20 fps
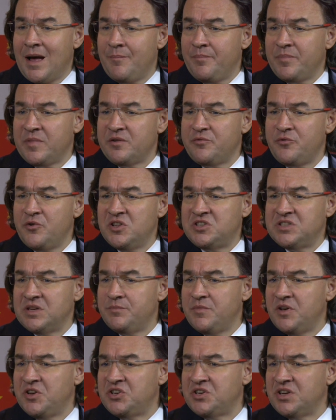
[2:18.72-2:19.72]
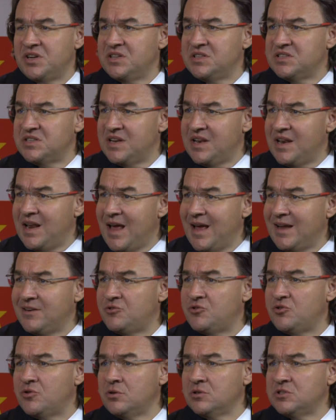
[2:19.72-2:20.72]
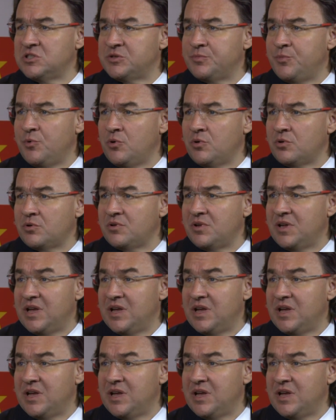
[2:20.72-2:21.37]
through its emissions in land transport,